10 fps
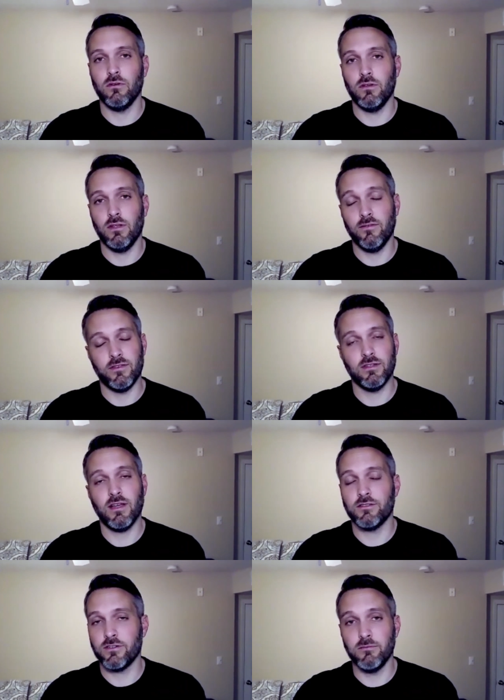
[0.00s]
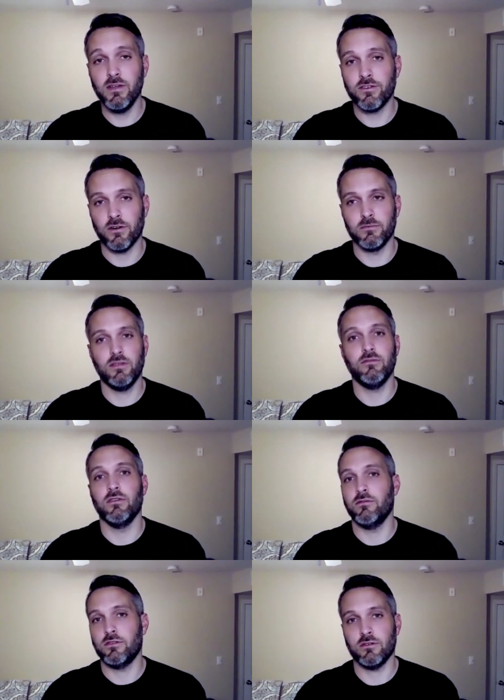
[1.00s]
If it's not just midterms, even
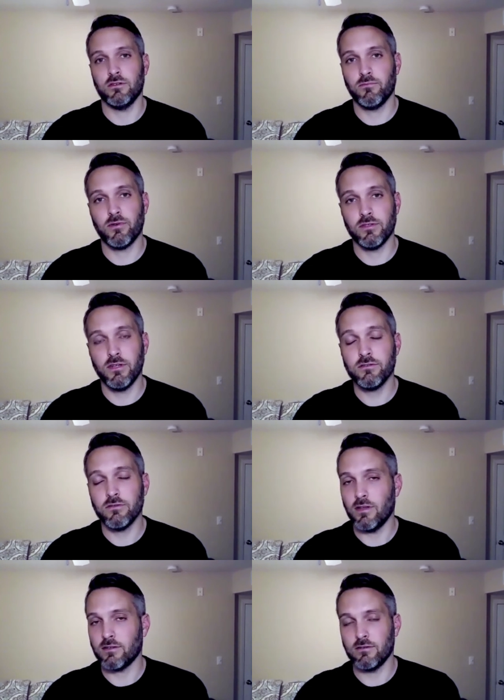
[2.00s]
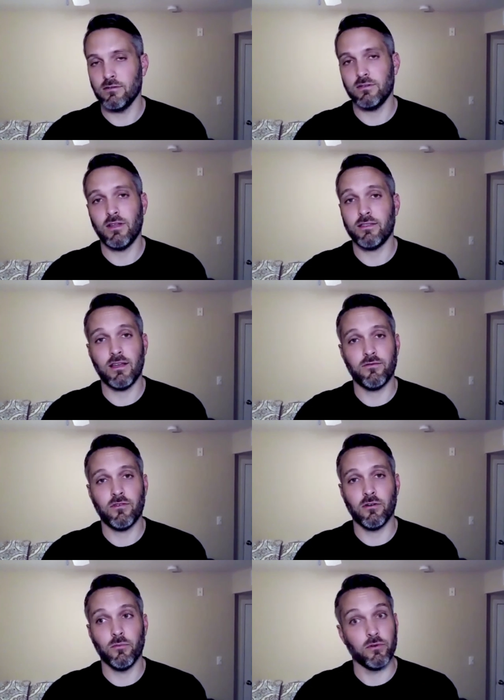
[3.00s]
if it's just presidential elections, not that
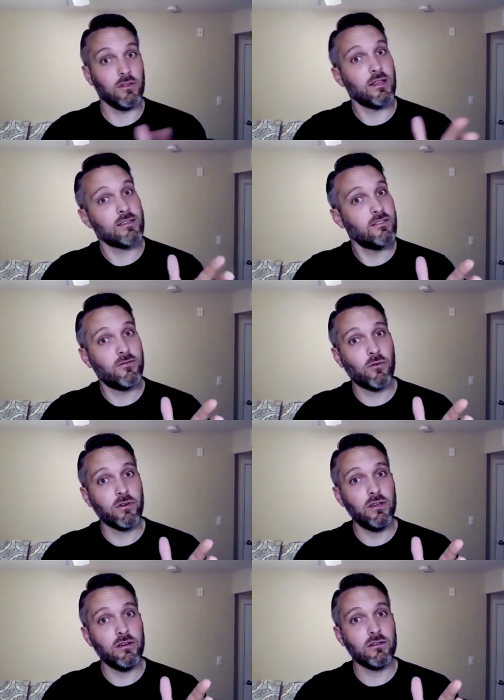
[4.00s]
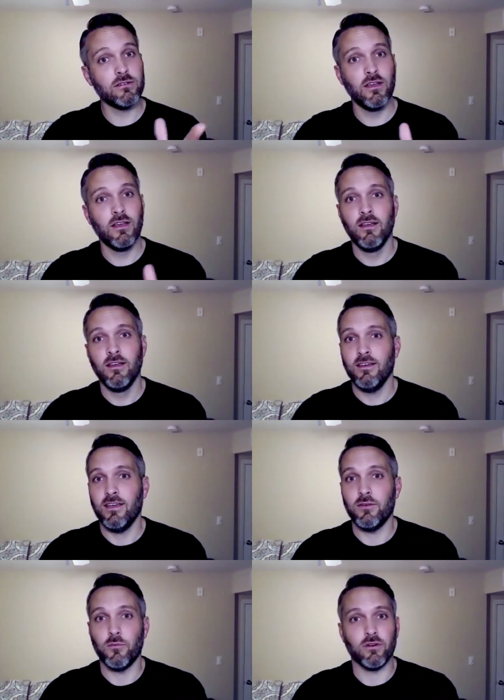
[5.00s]
far. We're less than four years
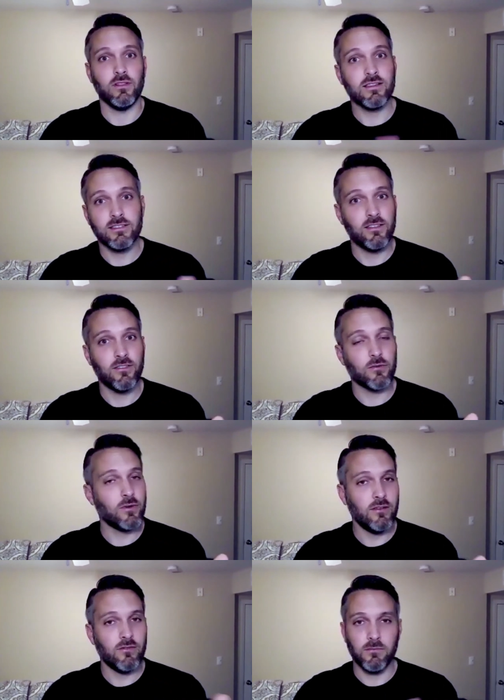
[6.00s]
and we're less than three from